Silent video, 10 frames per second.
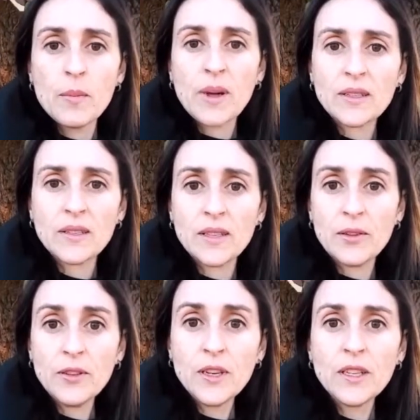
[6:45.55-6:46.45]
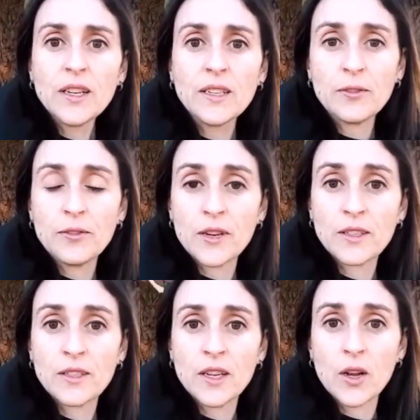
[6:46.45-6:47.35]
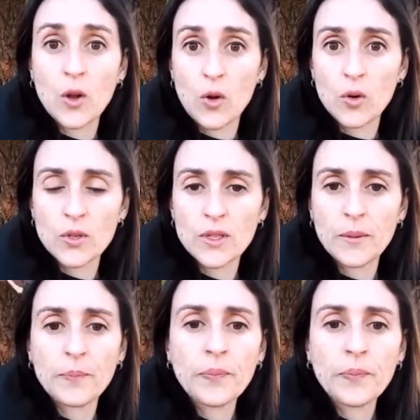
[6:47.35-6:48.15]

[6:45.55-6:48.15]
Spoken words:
but definitely different colors.